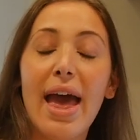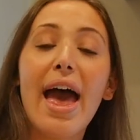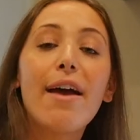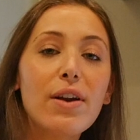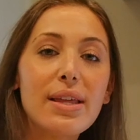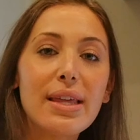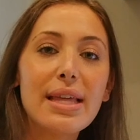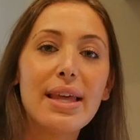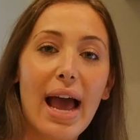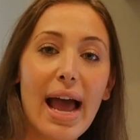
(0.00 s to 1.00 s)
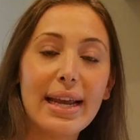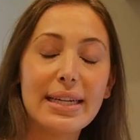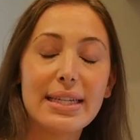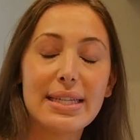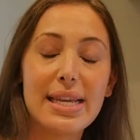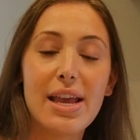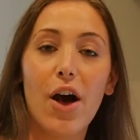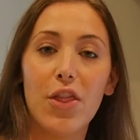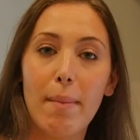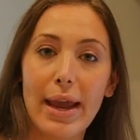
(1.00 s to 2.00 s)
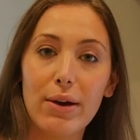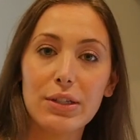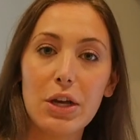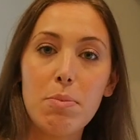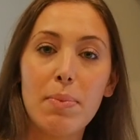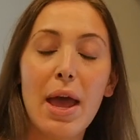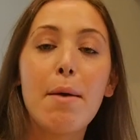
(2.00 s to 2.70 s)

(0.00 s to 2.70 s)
Everything that I get to see on the microscope